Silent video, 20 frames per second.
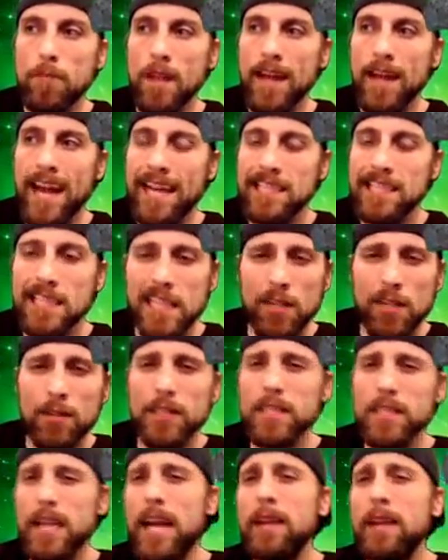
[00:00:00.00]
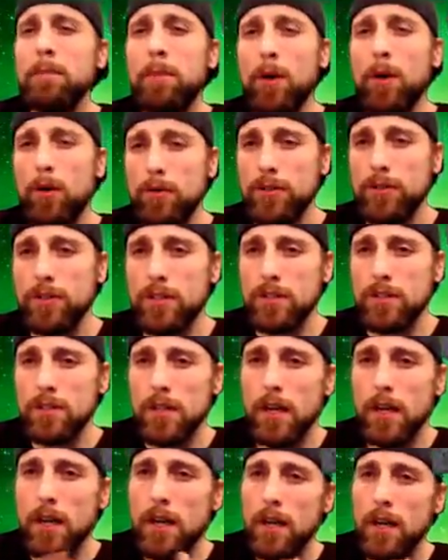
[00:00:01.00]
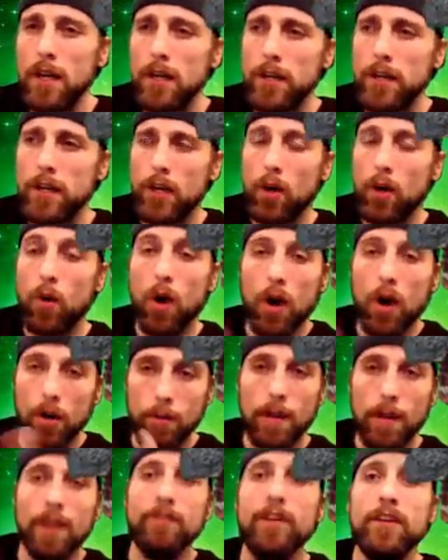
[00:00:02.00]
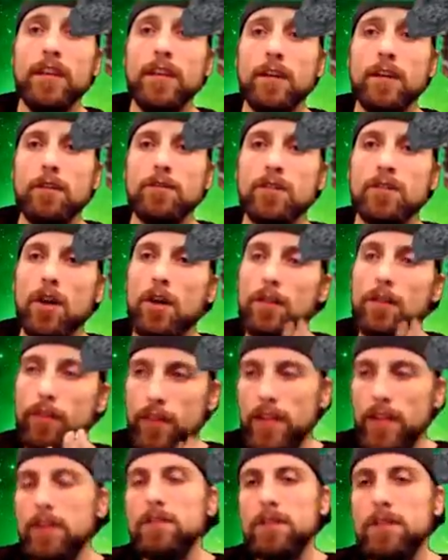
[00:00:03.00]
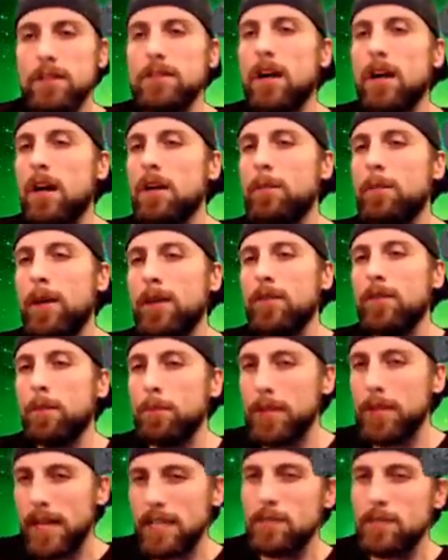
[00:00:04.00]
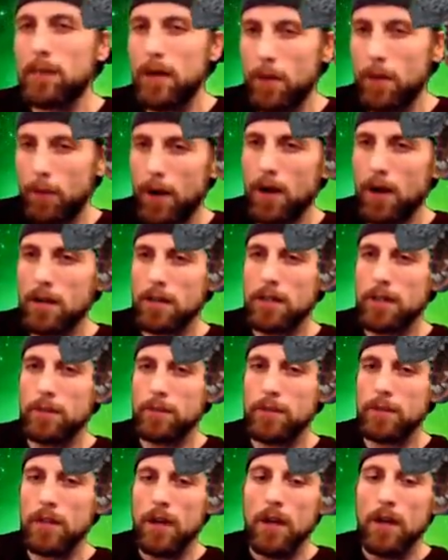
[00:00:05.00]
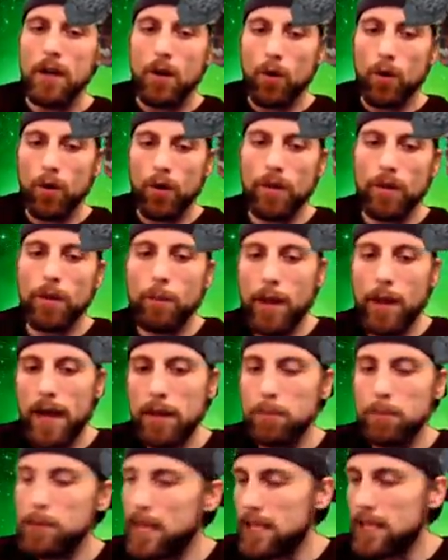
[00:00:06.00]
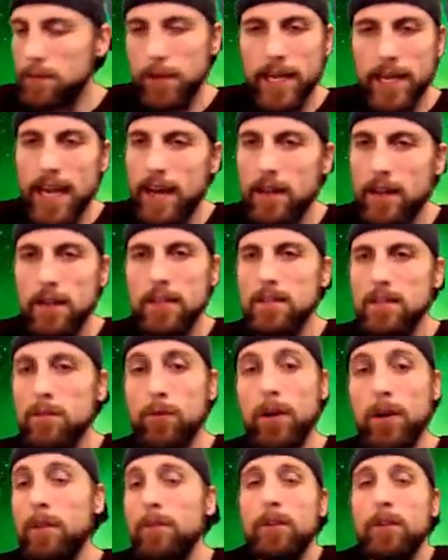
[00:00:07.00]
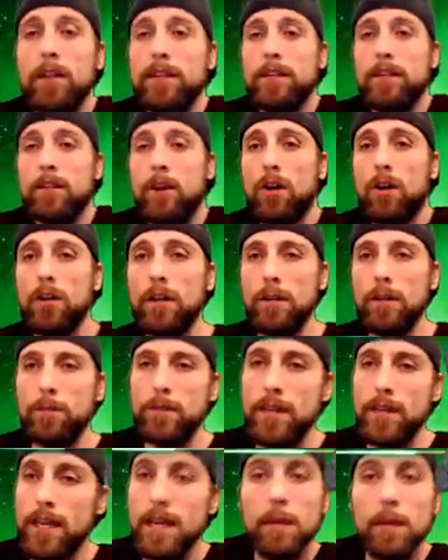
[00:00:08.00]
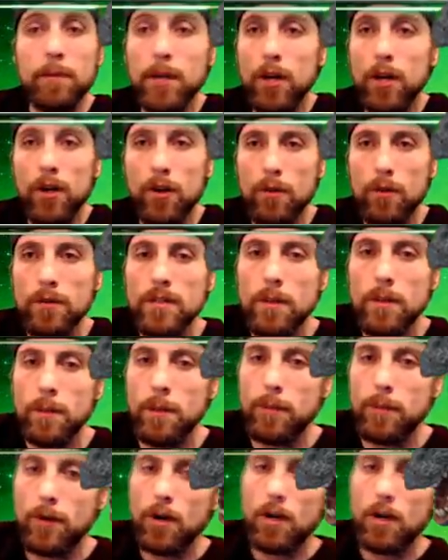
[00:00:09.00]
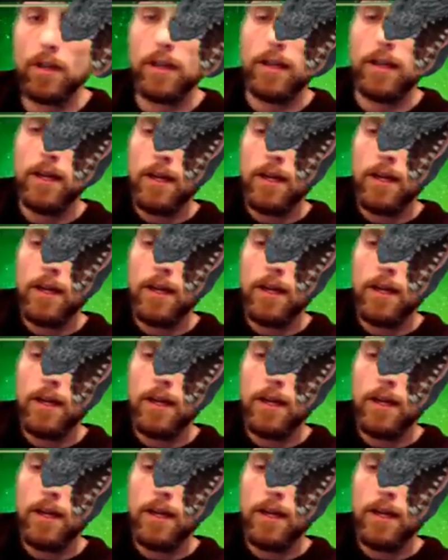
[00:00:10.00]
as little signposts, you know, on my videos, on the videos that talk about the plasma apocalypse, or the pa plasma cataclysm, whatever you like to call it, the I M C O, some people call it.